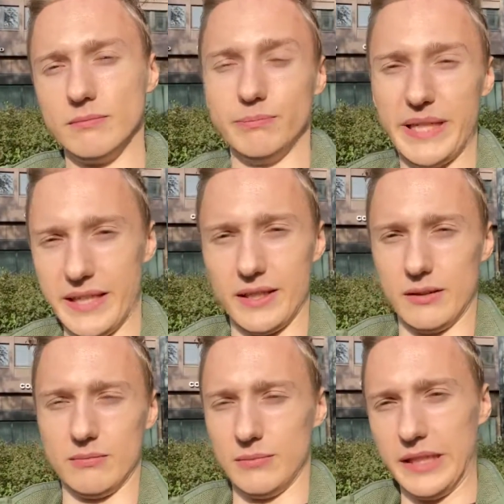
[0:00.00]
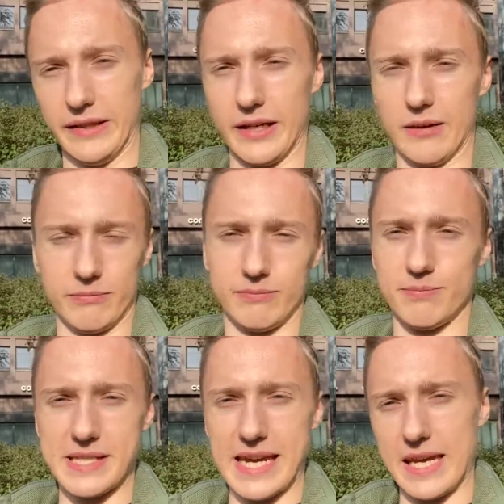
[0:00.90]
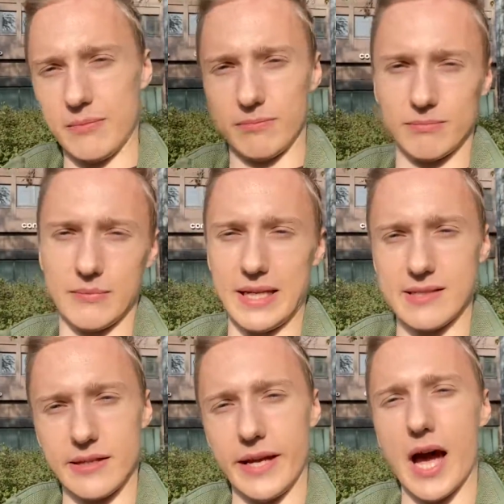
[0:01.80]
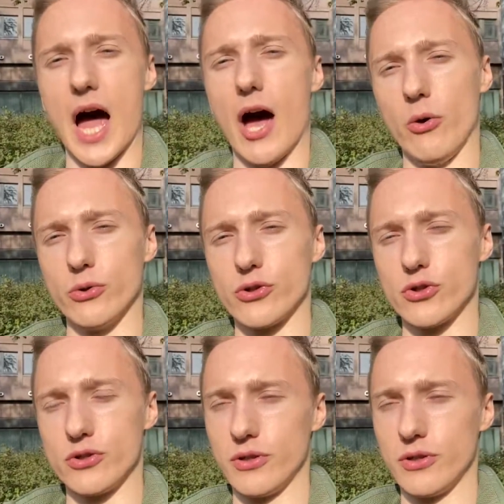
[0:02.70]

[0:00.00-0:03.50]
being in the same, let's say, house,